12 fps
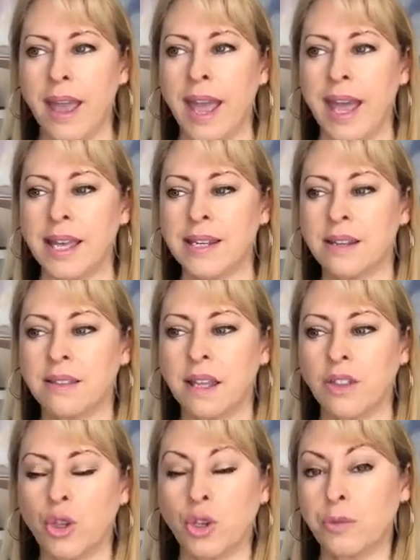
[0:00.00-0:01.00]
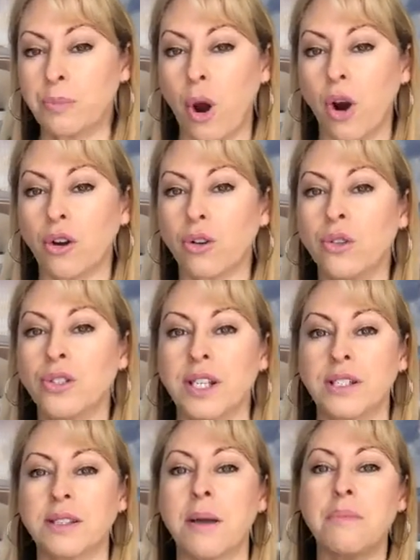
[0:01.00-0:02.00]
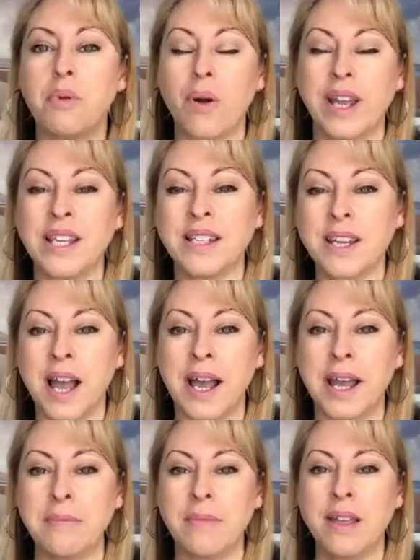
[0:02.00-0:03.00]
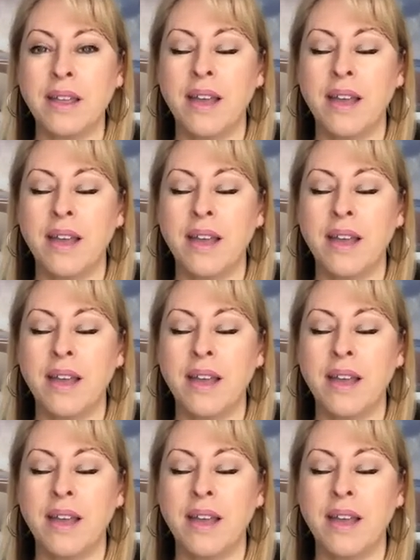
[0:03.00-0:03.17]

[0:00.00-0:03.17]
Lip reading: And that those particles at some point in time,